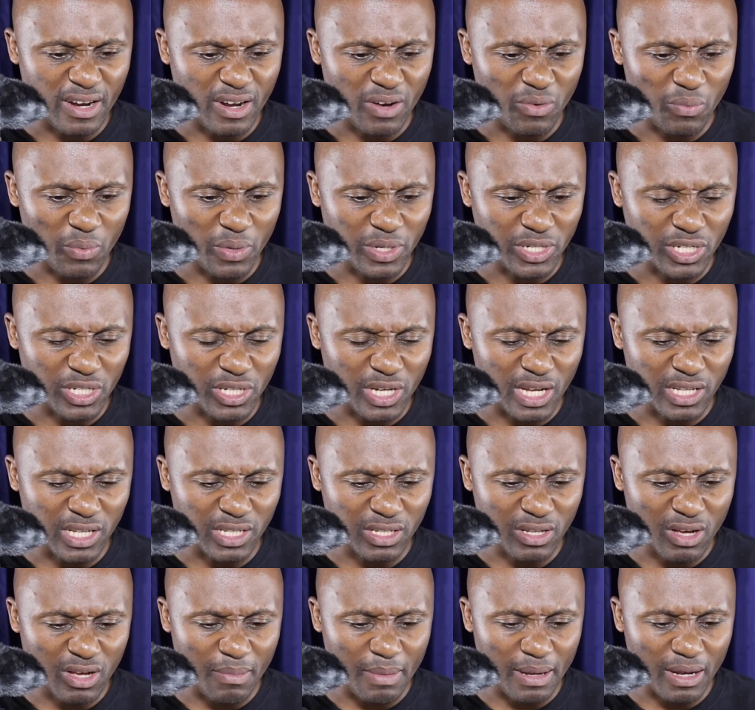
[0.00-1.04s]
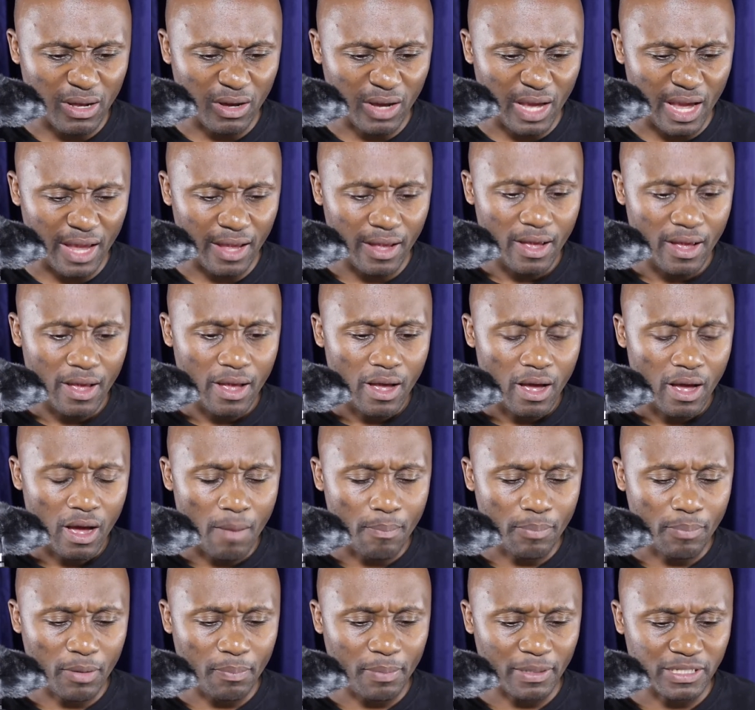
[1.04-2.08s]
Which last comment? Okay,
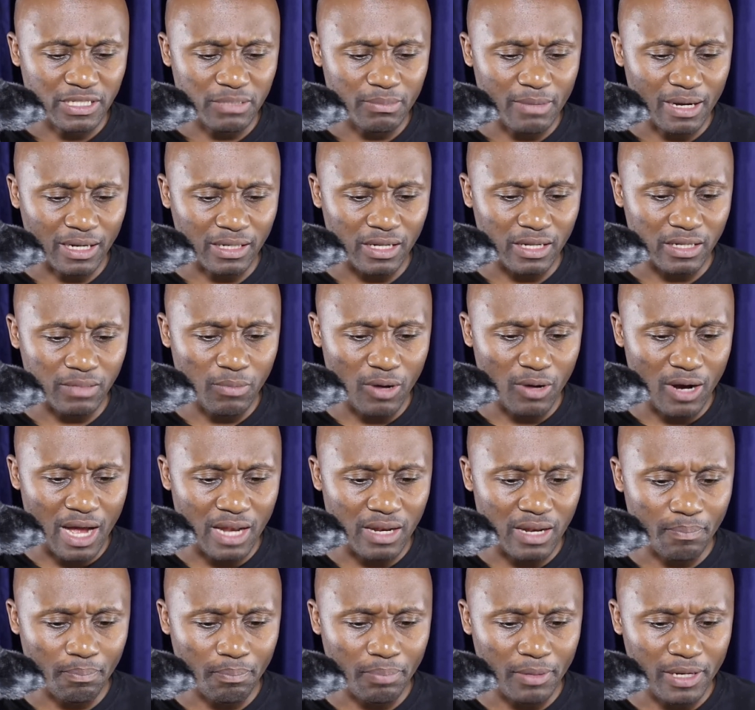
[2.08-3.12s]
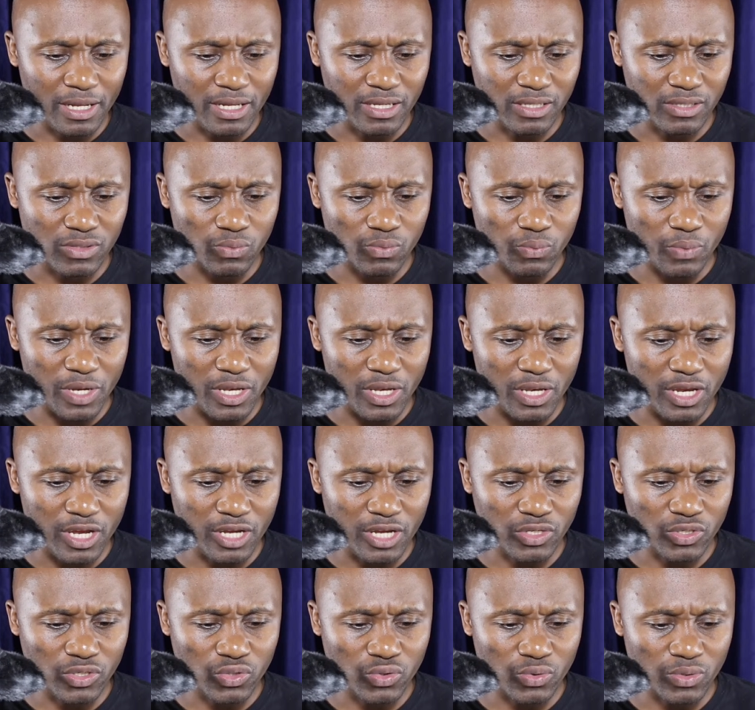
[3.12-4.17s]
property magnet. Bongana, please, we
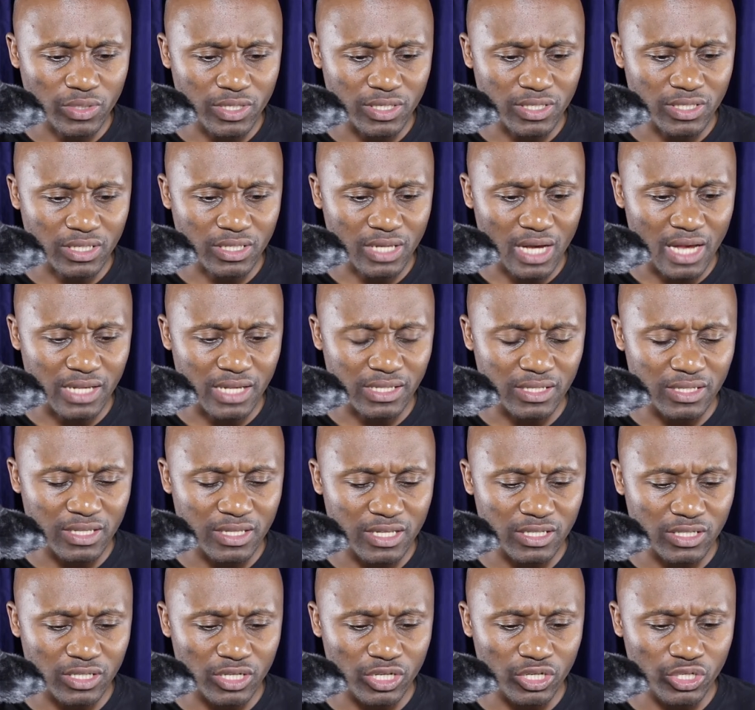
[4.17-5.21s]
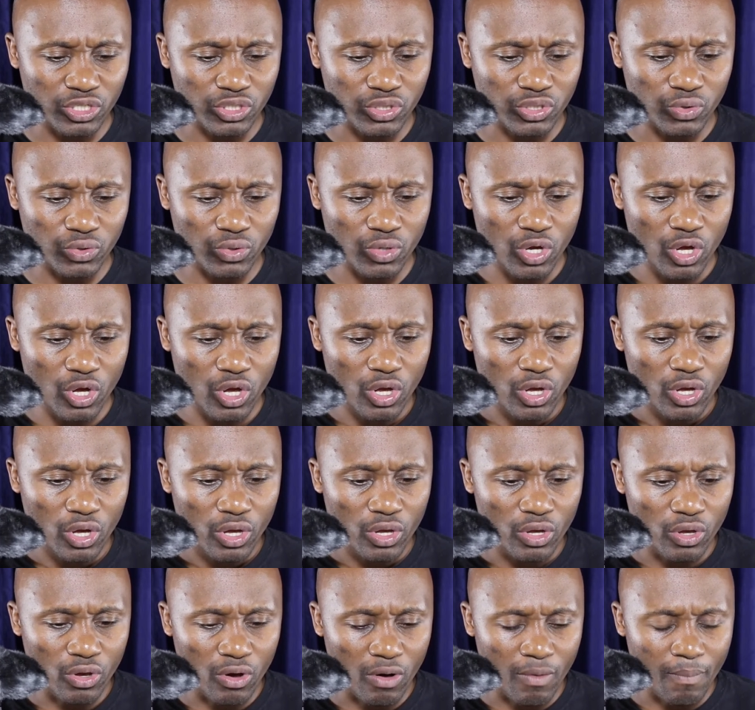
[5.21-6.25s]
need to discuss this issue.
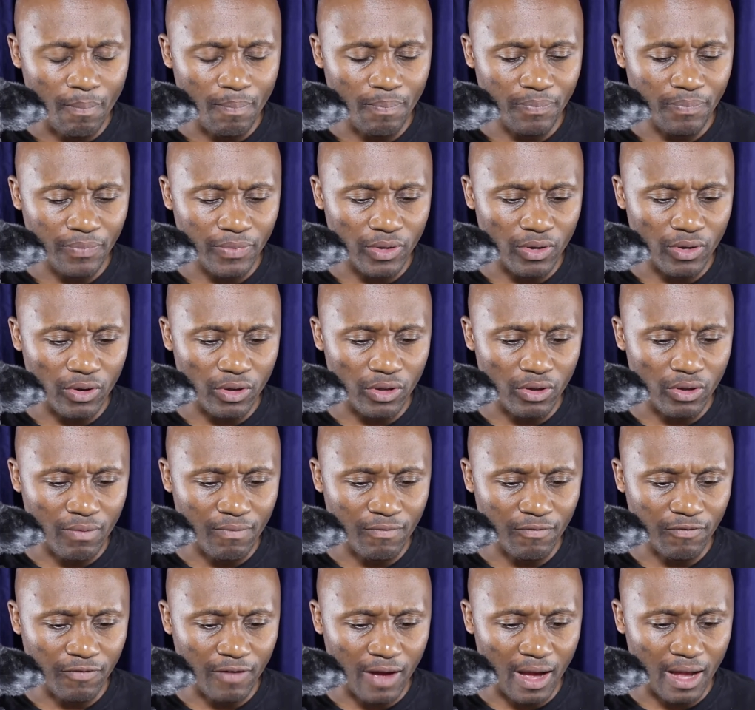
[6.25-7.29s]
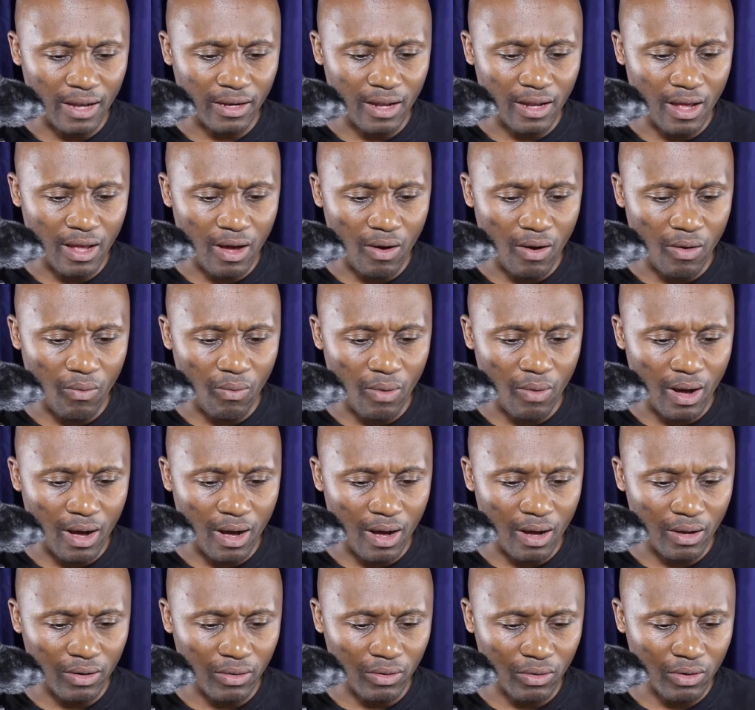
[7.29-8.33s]
Yomfana
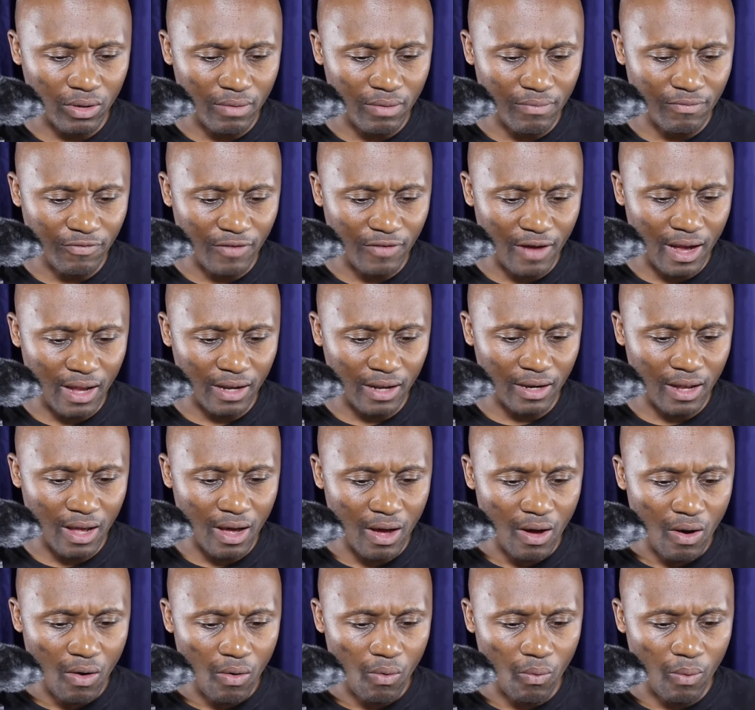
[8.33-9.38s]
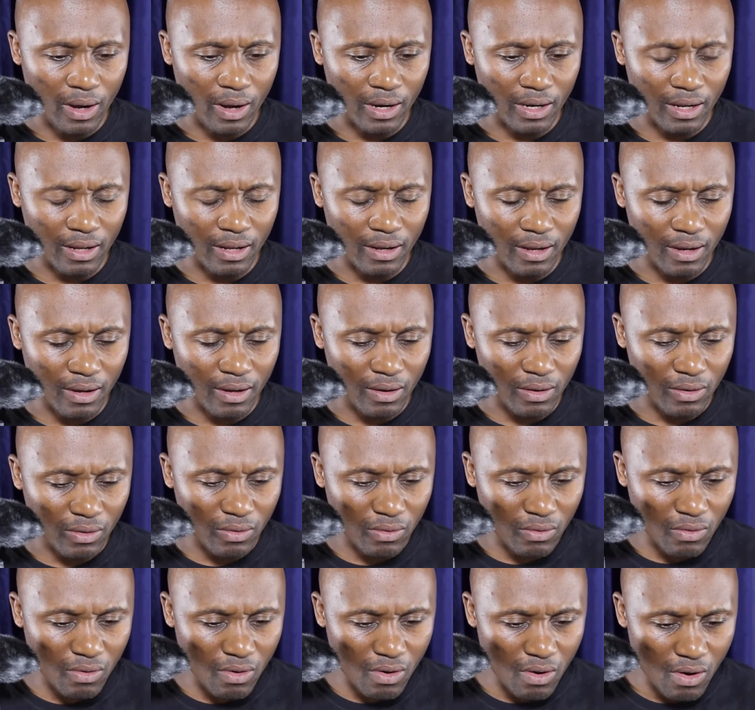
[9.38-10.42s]
wa look yomfana wana
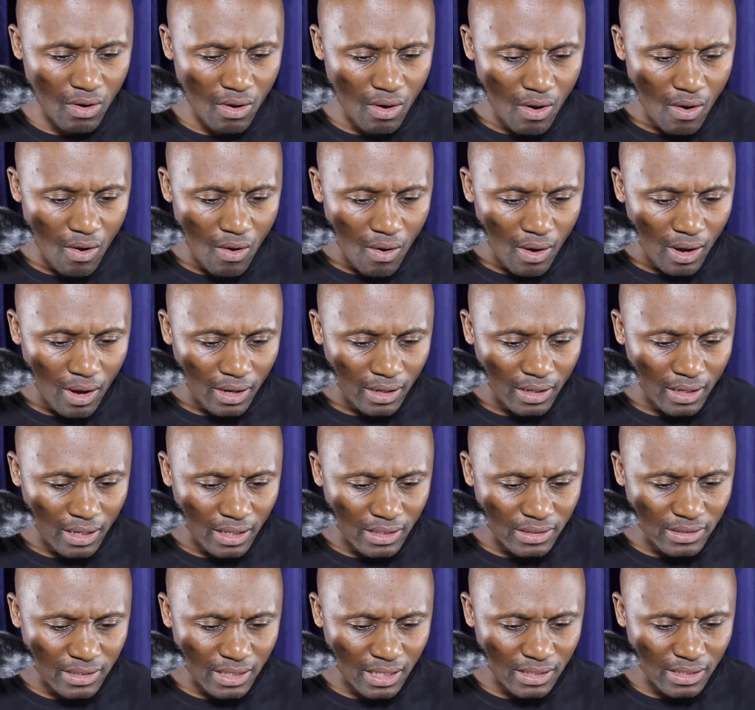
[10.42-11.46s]
look as